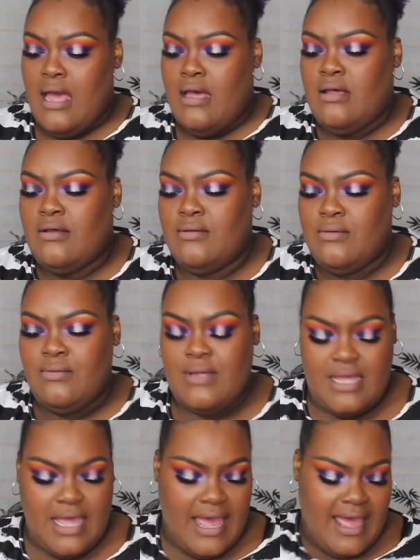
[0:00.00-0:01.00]

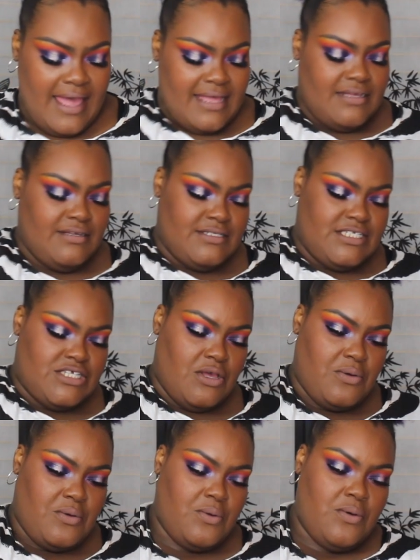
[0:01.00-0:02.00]
Oh, it's
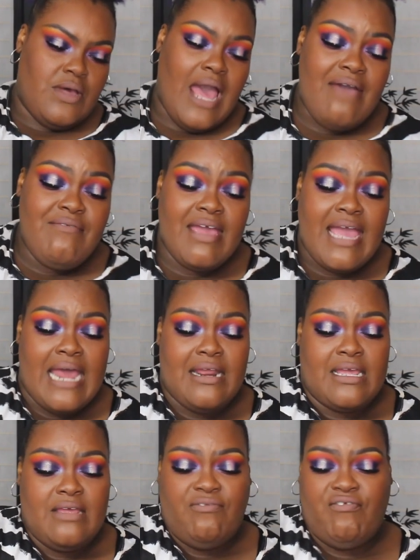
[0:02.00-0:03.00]
so cool. I haven't got
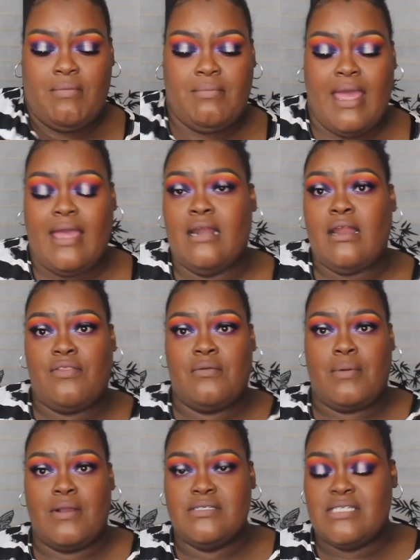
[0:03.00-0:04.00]
a gift from like
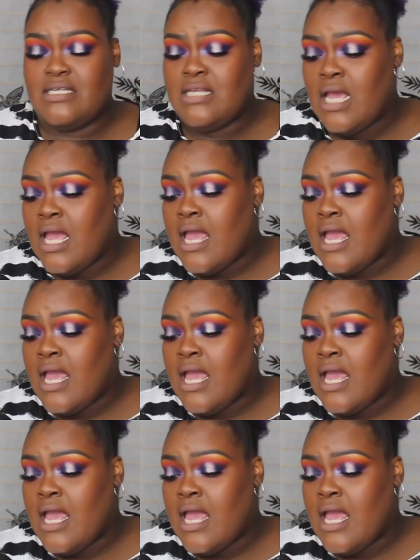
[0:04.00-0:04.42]
another person